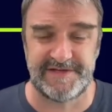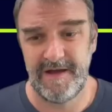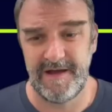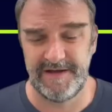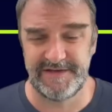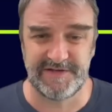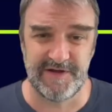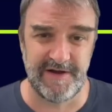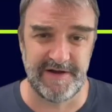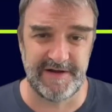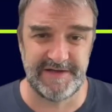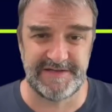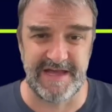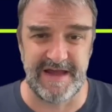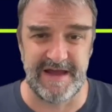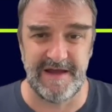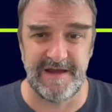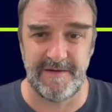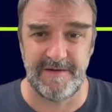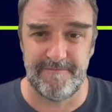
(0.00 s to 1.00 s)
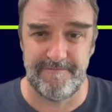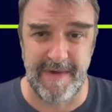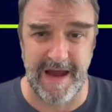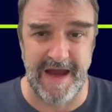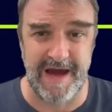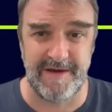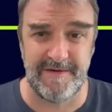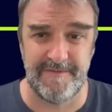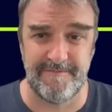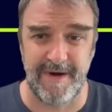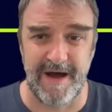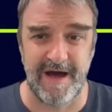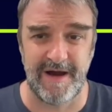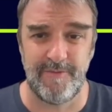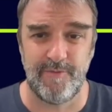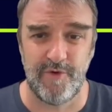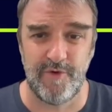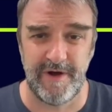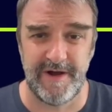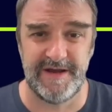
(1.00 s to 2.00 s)
as long as the main
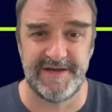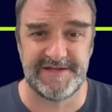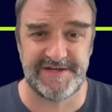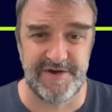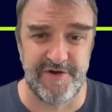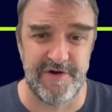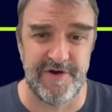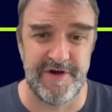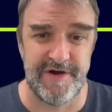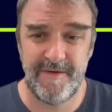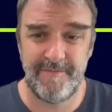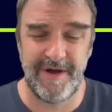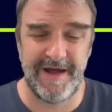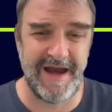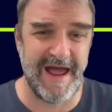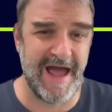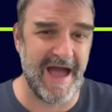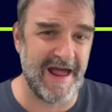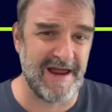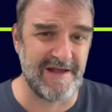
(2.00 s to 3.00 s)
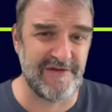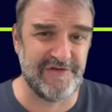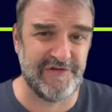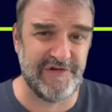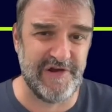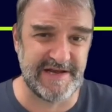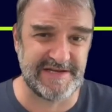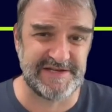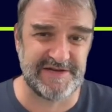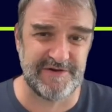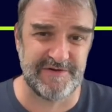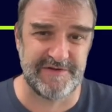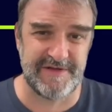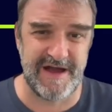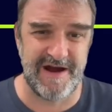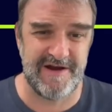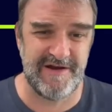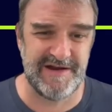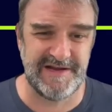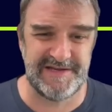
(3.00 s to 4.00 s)
bottom one is good. But adding Chester
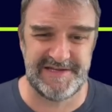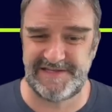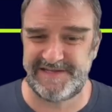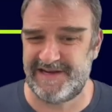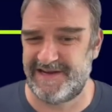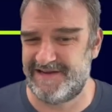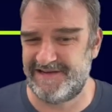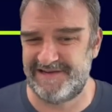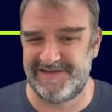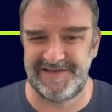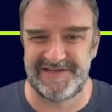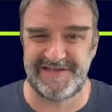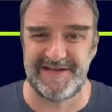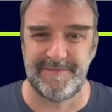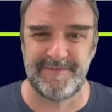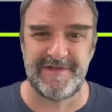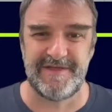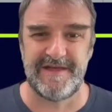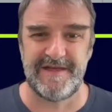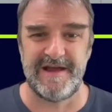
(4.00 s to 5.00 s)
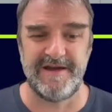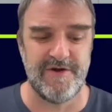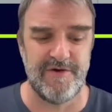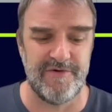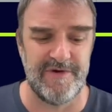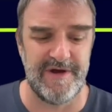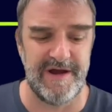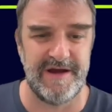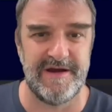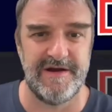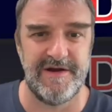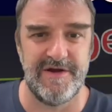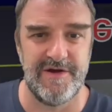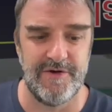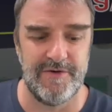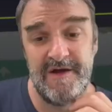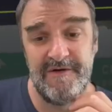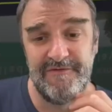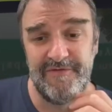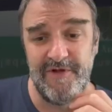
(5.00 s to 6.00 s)
there is just something they don't need to
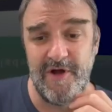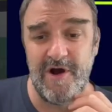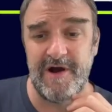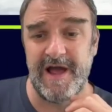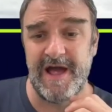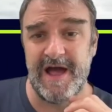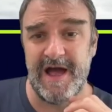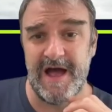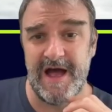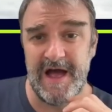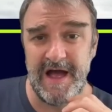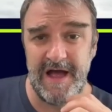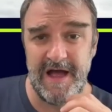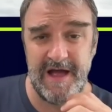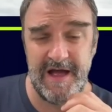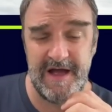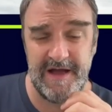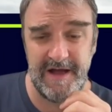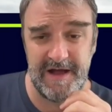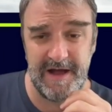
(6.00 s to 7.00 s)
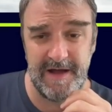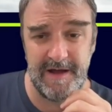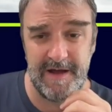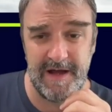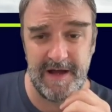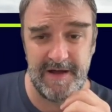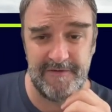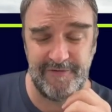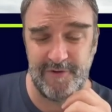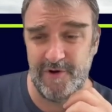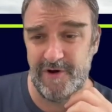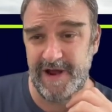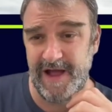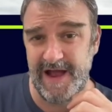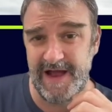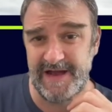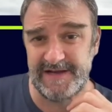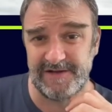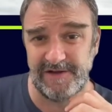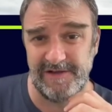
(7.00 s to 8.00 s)
do. Florida
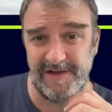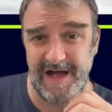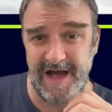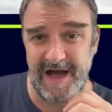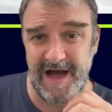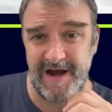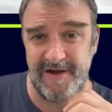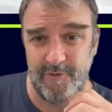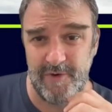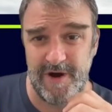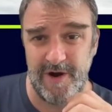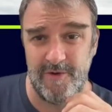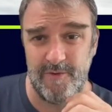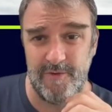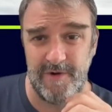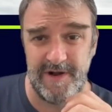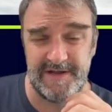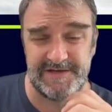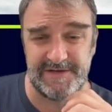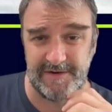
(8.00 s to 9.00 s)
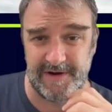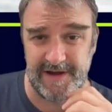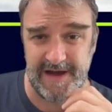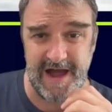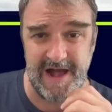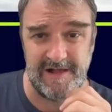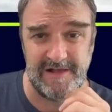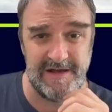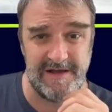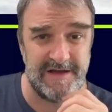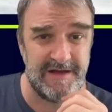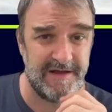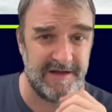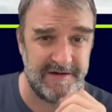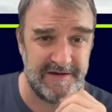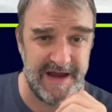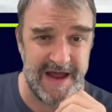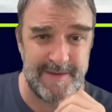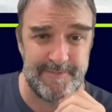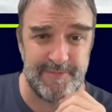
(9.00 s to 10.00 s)
has a lot of weird ones, Ocala
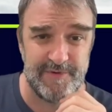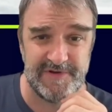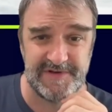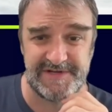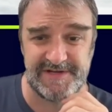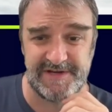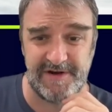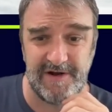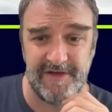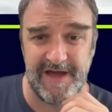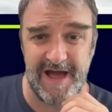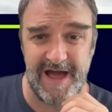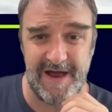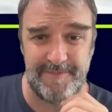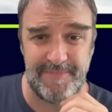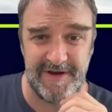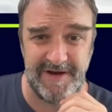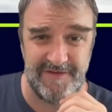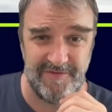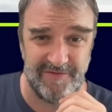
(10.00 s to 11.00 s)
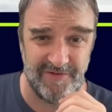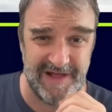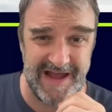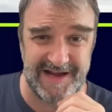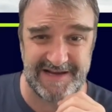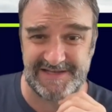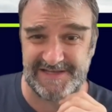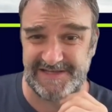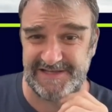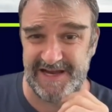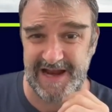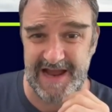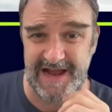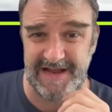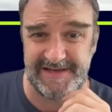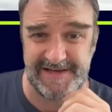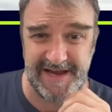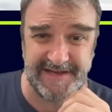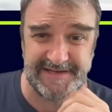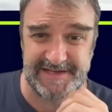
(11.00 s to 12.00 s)
and Naples and all that, but Lake City
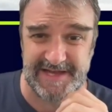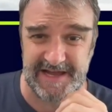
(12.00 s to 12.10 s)
takes the